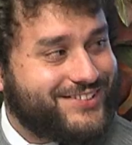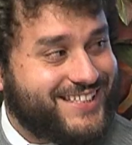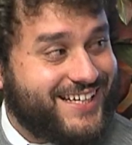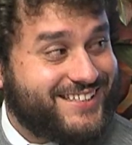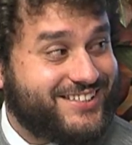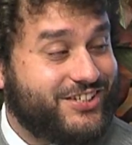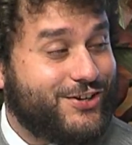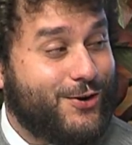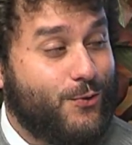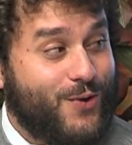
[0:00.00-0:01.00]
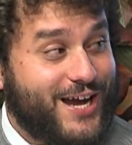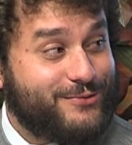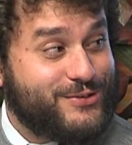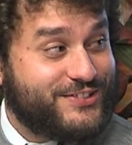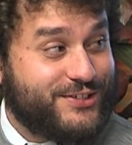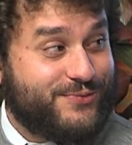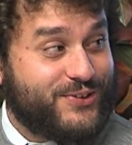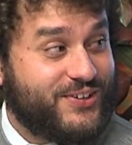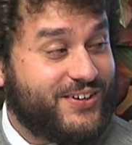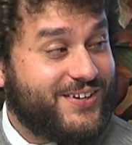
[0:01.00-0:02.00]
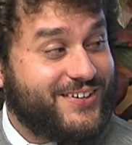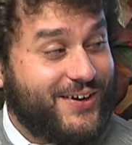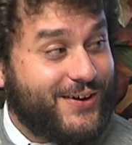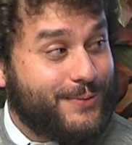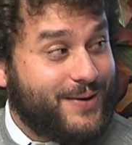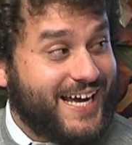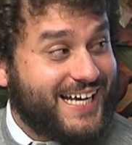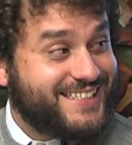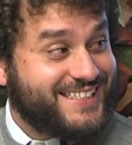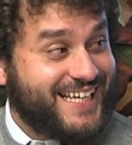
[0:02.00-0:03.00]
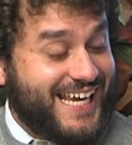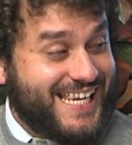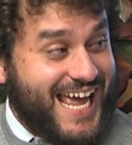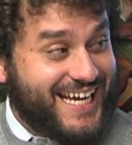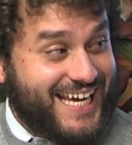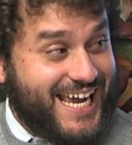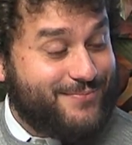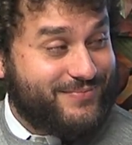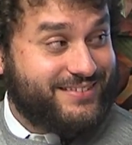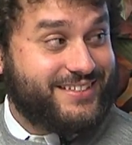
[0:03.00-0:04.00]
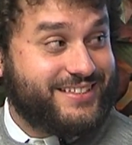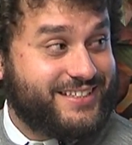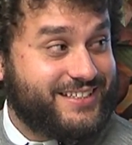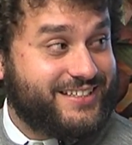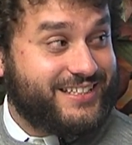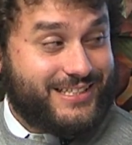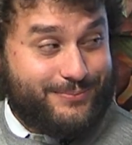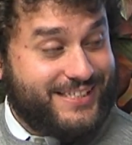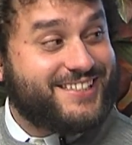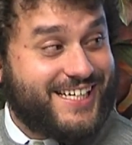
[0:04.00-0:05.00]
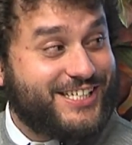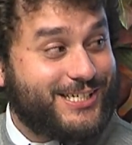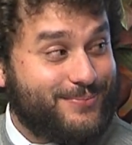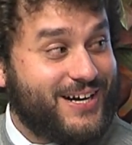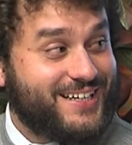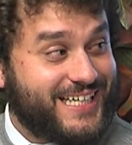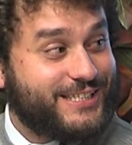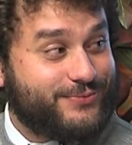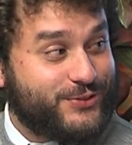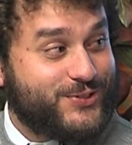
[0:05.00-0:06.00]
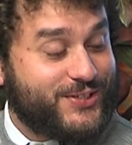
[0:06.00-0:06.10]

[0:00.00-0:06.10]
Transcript: Tennessee? No wide receiver caught a pass in that game. They're missing A.J. Brown, that's for sure.